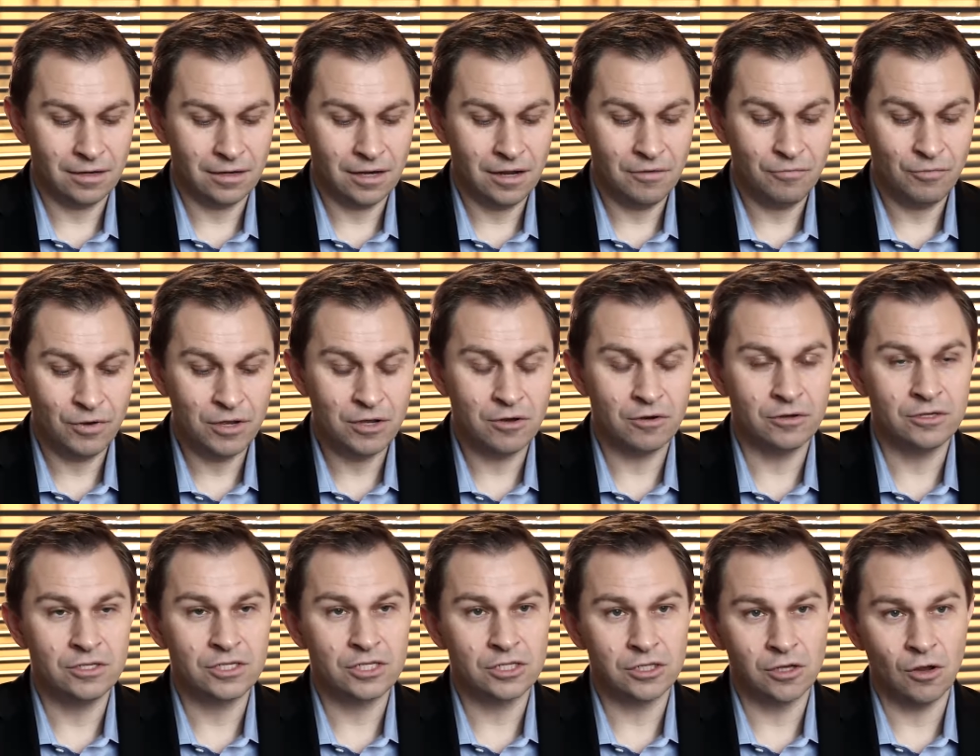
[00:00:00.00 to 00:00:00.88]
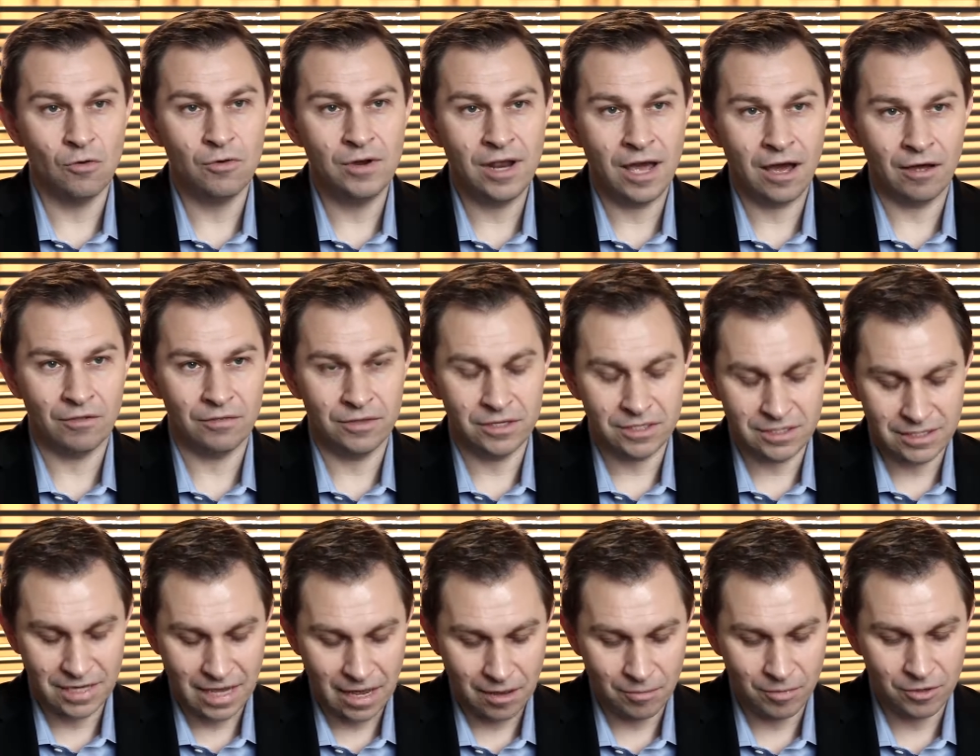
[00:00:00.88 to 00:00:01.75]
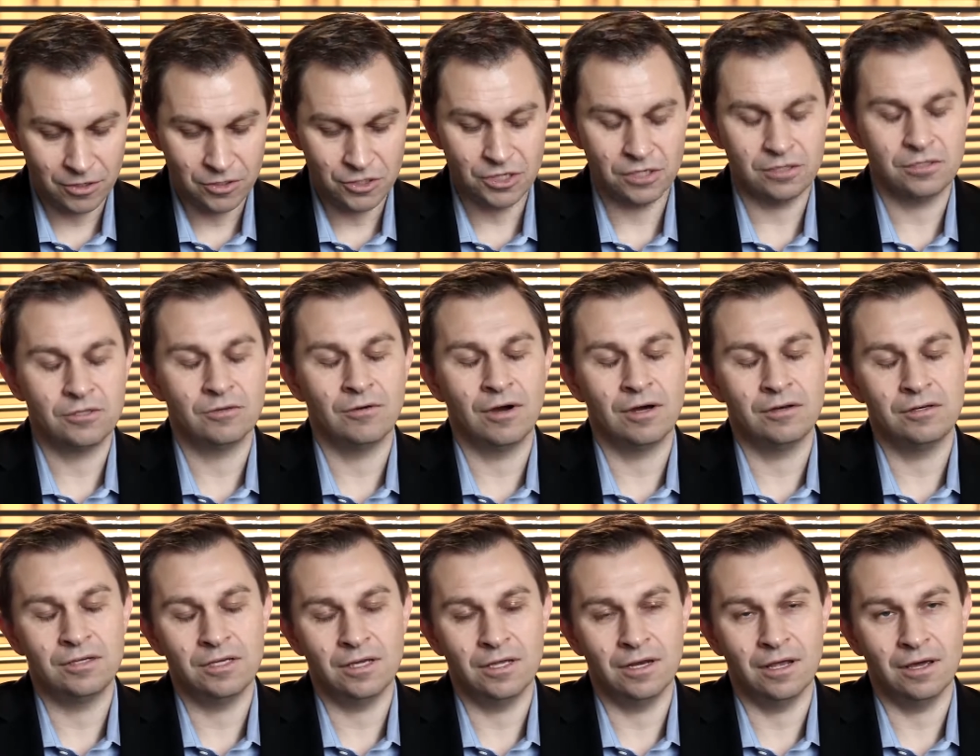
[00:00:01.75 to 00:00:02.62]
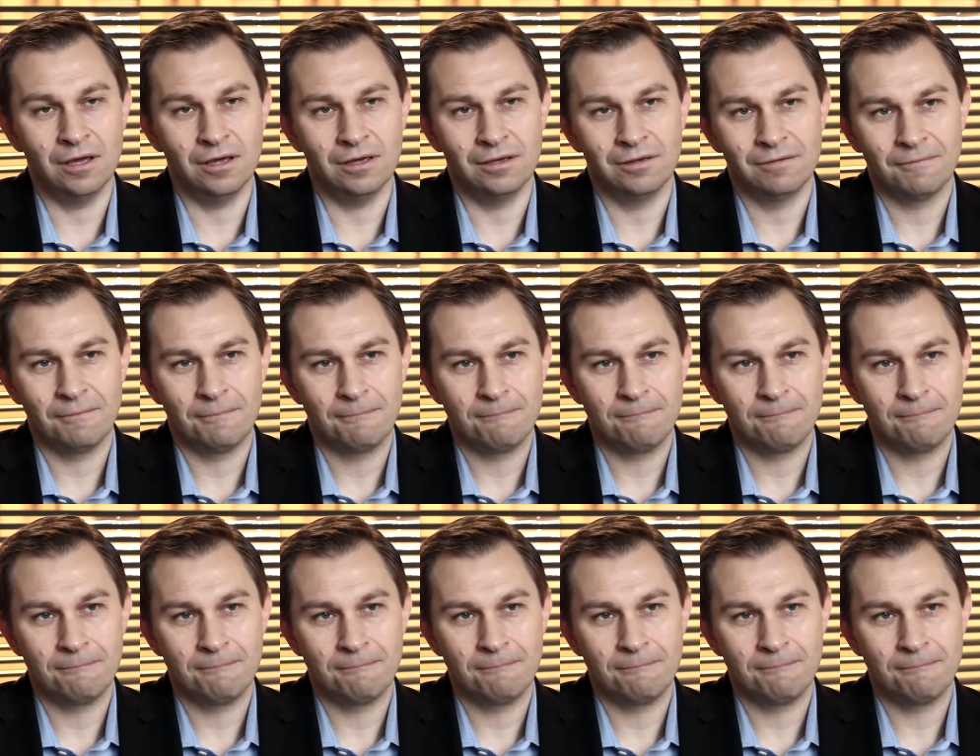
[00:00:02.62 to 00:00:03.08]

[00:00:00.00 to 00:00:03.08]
if we could slow down this damage to our D N A,